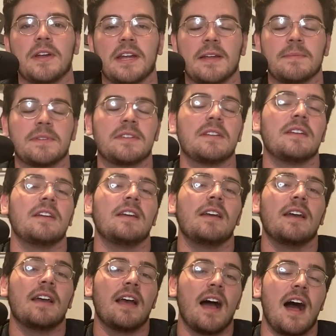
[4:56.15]
games.
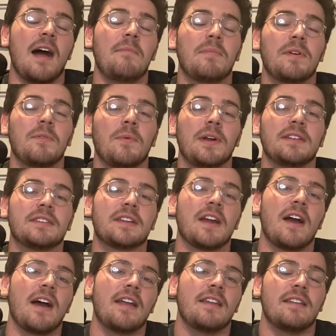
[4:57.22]
I'm Brent Wayne
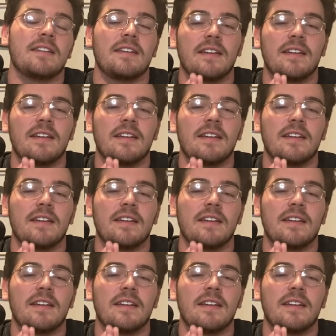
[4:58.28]
Scott.